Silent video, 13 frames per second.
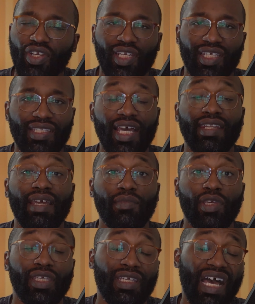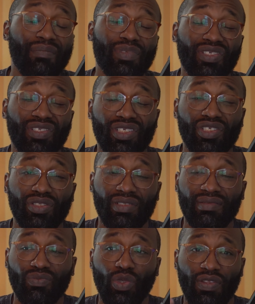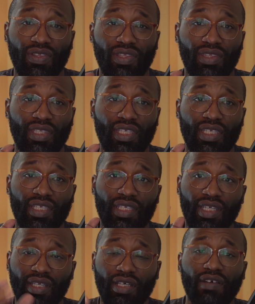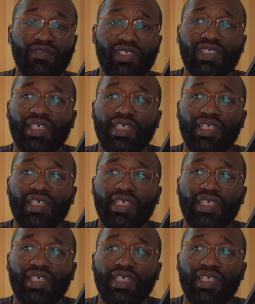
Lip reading: create a dynamic composition with the covered